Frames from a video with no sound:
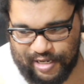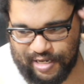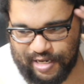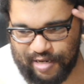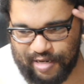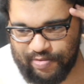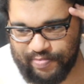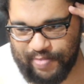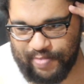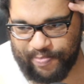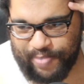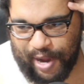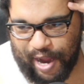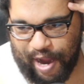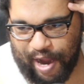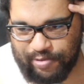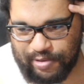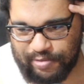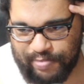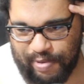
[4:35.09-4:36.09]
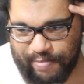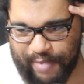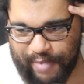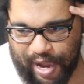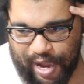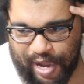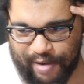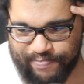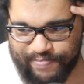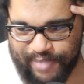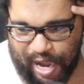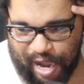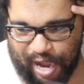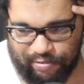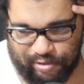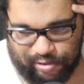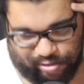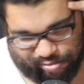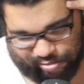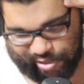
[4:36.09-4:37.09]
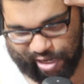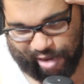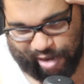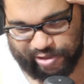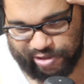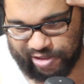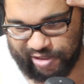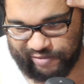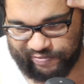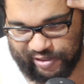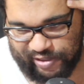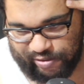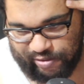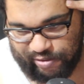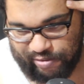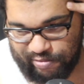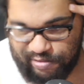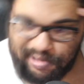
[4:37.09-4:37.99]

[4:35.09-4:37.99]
Did that with my powers, my mind powers. Now I'm going to shift it.